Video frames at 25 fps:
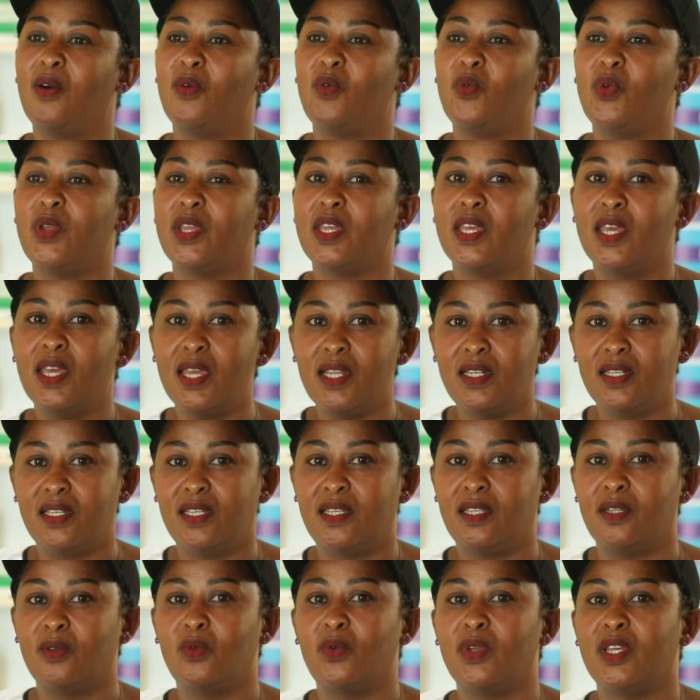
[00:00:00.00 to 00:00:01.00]
we
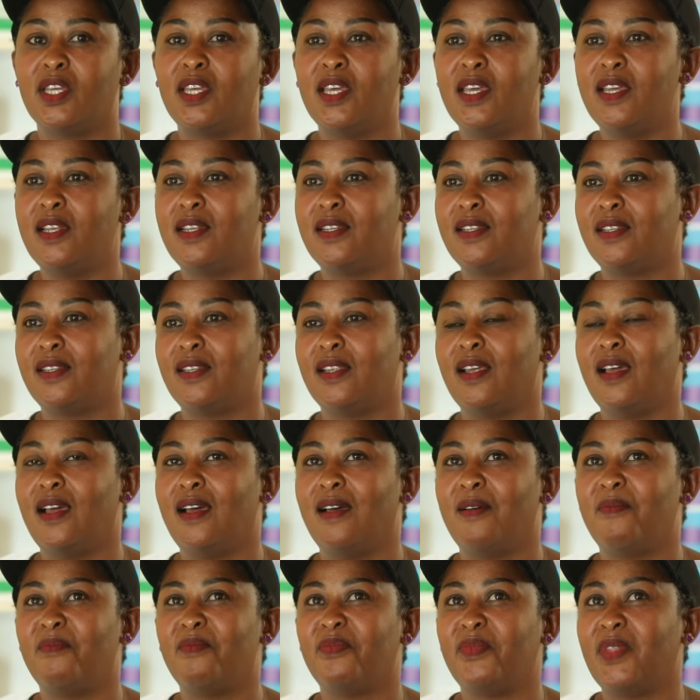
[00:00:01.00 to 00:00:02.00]
get
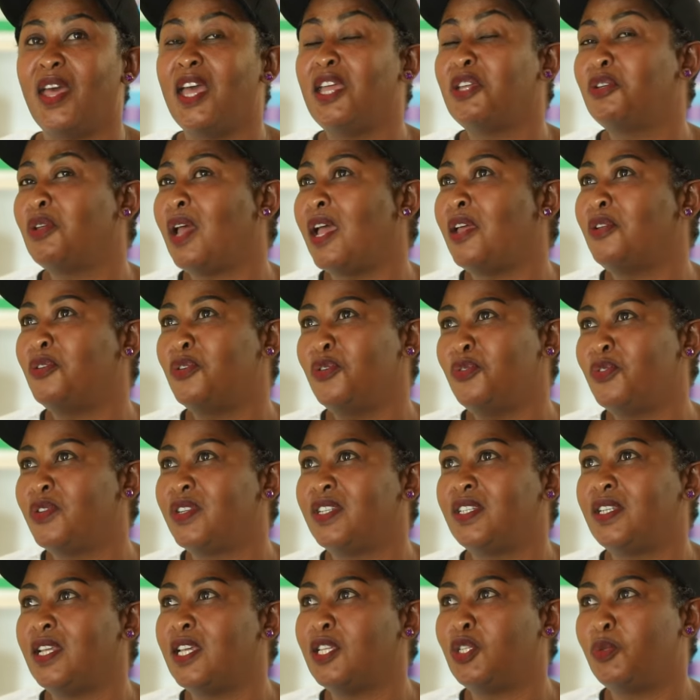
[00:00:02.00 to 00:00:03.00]
I
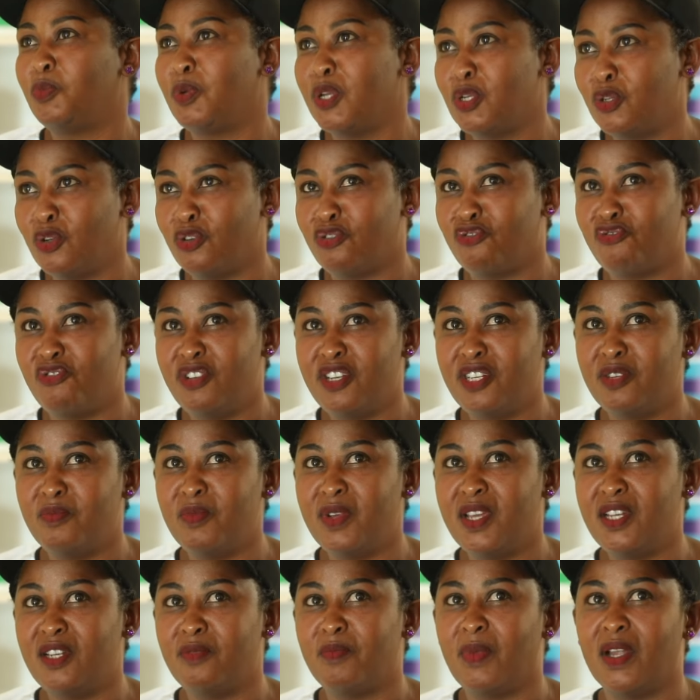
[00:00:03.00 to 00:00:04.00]
shouldn't say special
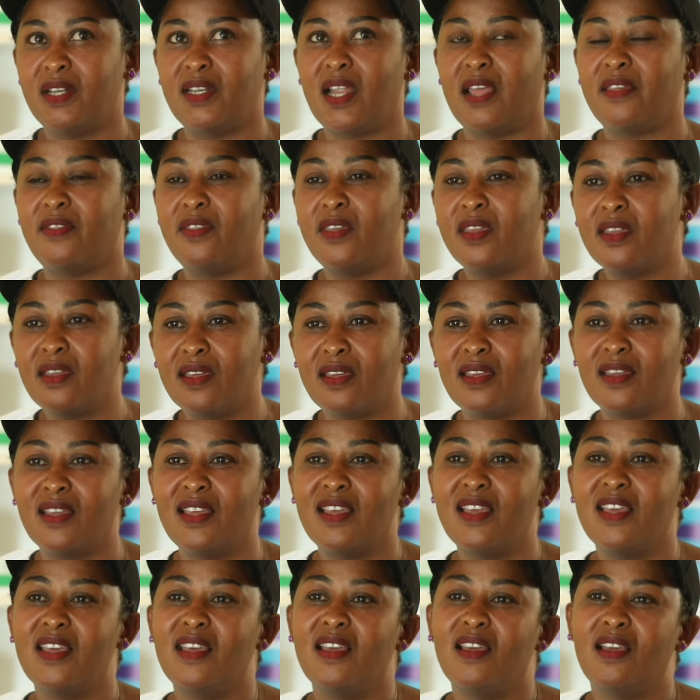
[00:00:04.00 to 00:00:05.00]
treatment, but I think
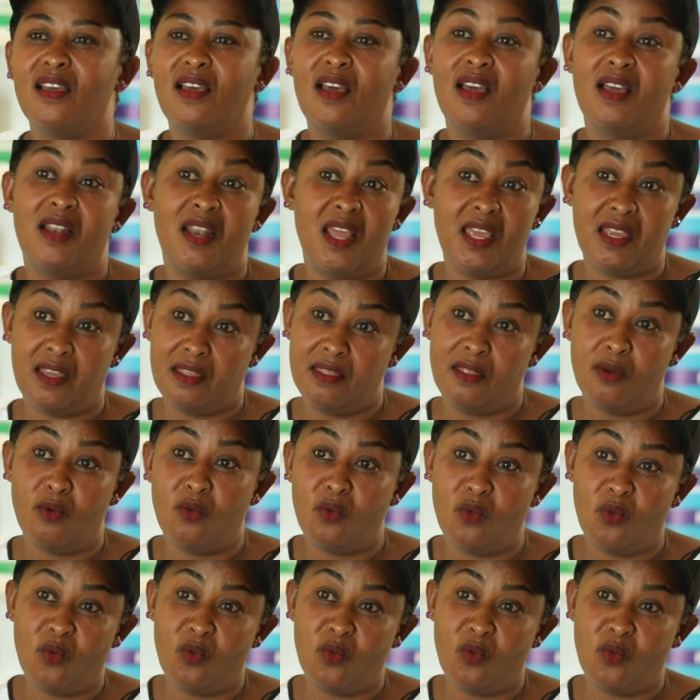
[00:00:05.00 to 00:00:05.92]
like the